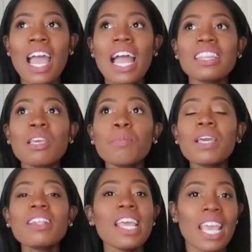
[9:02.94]
I think
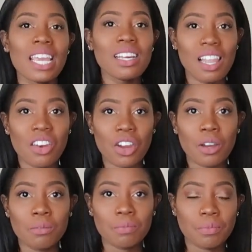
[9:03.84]
because I hate
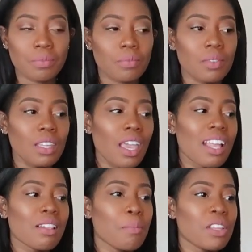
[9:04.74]
clutter.
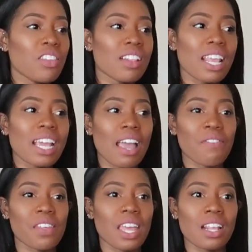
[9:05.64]
As much as like
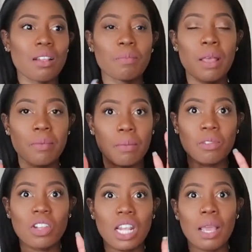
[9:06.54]
I feel like sometimes I'm
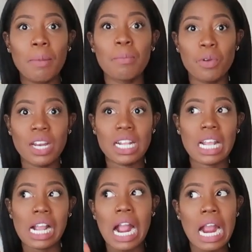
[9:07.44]
just like, my brain is
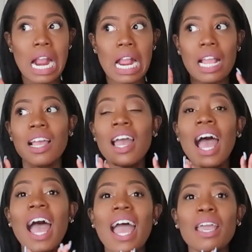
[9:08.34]
like,
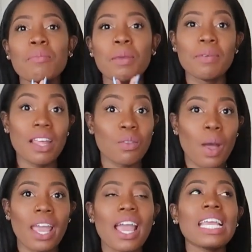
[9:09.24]
maybe that's
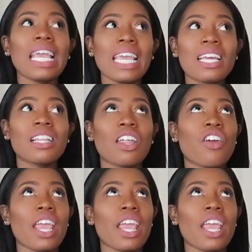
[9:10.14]
why I hate clutter.